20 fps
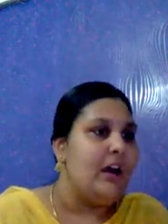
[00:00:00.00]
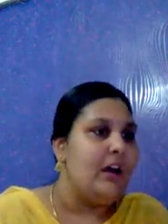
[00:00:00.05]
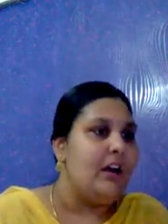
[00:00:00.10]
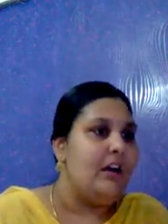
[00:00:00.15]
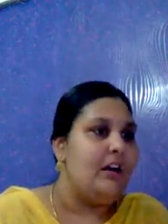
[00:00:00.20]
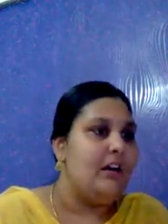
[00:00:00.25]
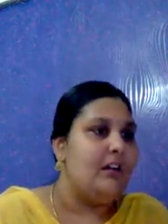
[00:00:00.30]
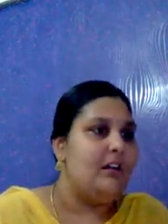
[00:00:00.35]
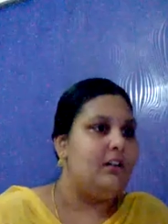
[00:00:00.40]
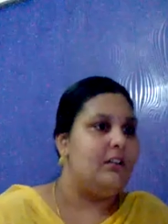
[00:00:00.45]

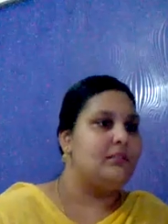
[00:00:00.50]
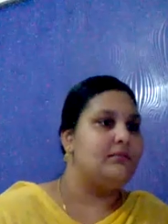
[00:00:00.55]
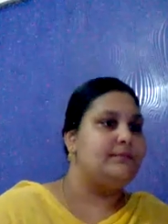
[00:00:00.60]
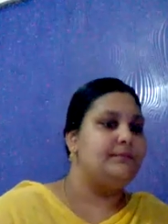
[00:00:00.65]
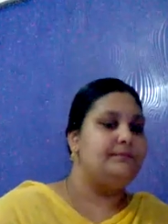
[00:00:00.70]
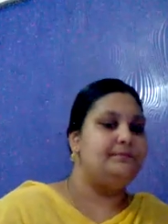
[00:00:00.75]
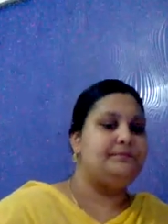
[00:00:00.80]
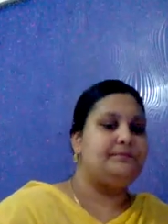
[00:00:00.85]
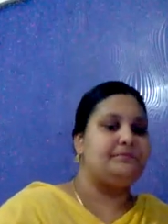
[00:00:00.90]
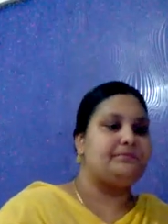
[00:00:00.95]

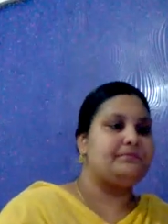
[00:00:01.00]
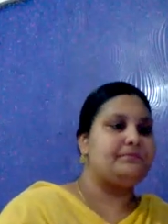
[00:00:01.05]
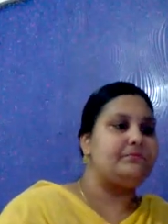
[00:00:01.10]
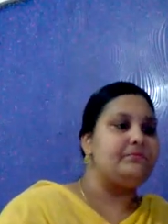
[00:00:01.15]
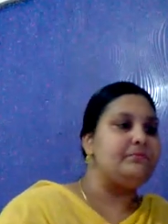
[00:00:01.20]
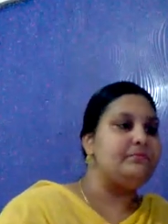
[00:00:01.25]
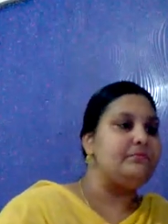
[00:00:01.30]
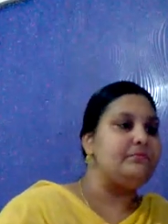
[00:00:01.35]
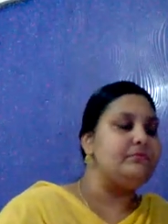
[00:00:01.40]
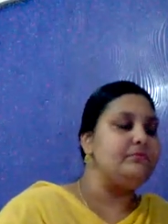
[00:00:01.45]

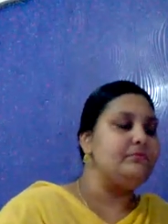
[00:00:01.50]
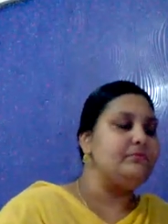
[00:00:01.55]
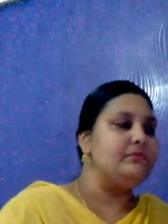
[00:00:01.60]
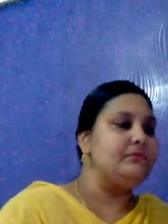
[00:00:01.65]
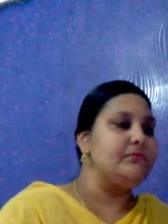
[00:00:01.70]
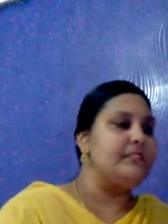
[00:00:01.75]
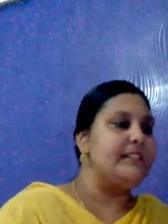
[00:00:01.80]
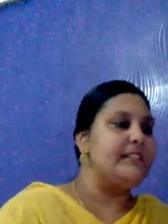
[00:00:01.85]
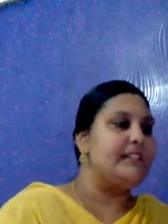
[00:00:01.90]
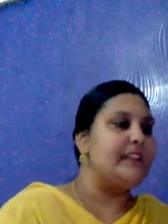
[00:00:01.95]

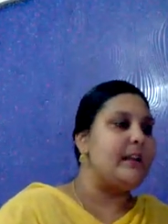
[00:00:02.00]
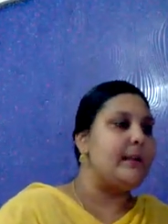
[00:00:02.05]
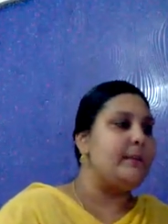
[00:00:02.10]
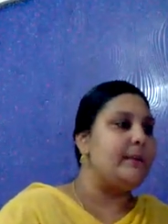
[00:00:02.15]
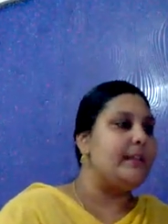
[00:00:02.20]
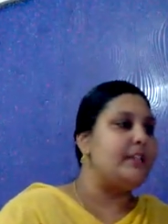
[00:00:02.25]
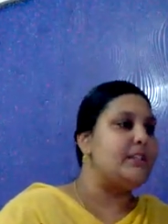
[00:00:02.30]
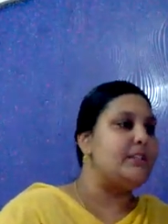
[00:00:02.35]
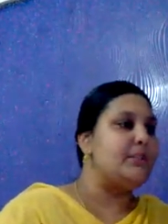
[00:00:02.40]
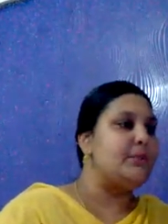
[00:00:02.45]

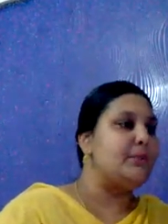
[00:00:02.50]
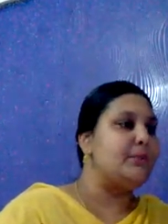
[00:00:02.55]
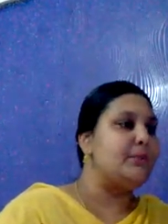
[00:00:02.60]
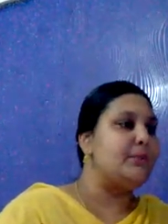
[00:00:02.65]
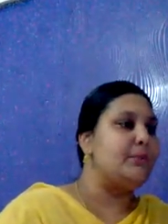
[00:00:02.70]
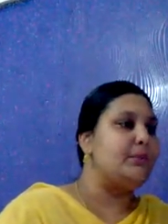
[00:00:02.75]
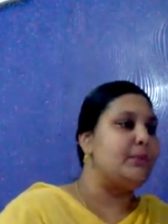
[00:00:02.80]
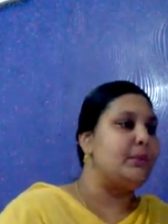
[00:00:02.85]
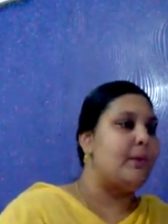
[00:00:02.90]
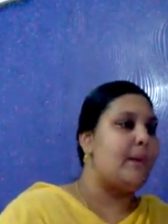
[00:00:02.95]
Coming
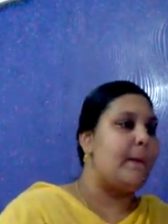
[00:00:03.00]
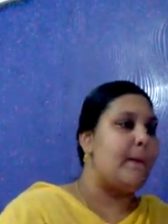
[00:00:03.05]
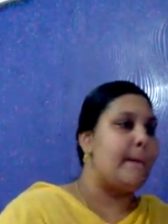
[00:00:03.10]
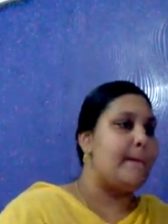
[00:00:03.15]
to